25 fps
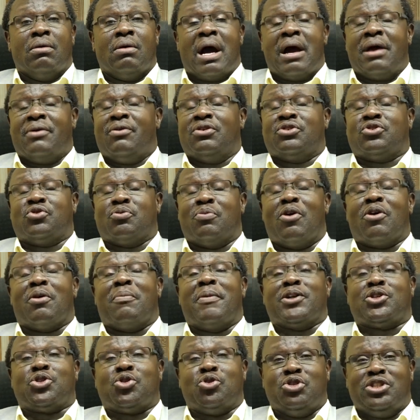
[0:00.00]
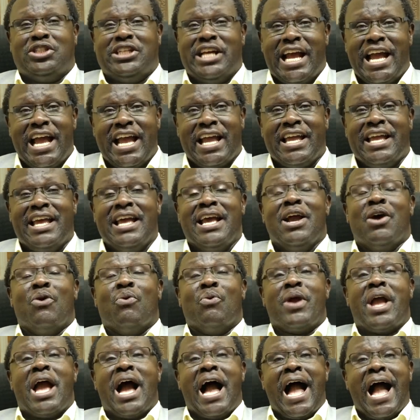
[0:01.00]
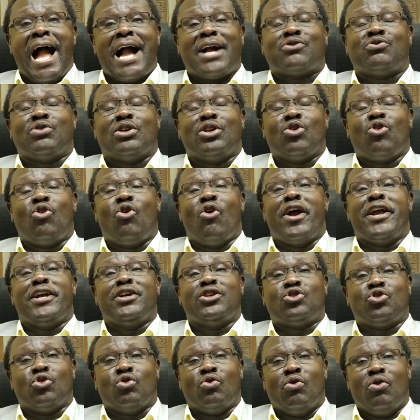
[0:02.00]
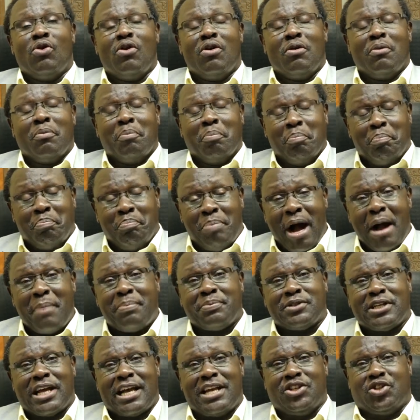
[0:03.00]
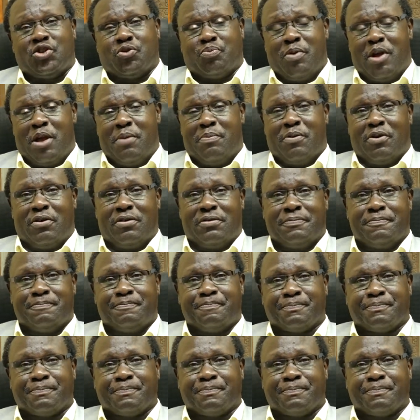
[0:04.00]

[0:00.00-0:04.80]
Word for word: uh, not tomorrow, but today, we are actually going to baptize people.